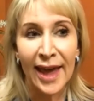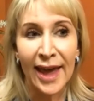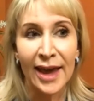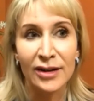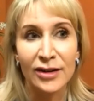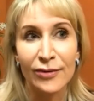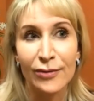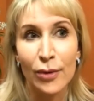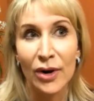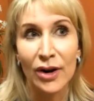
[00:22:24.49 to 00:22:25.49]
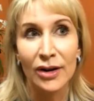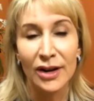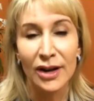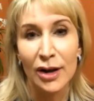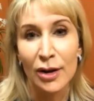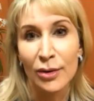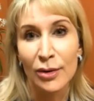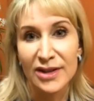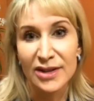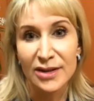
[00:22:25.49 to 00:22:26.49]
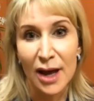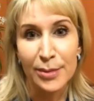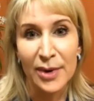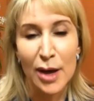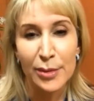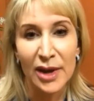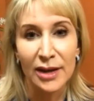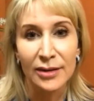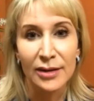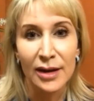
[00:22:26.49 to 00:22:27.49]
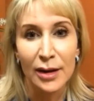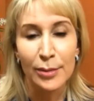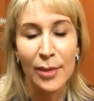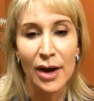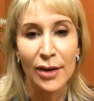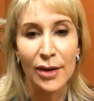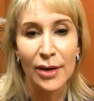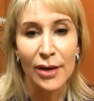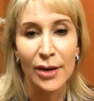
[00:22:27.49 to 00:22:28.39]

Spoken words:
And for, you know, this upcoming month,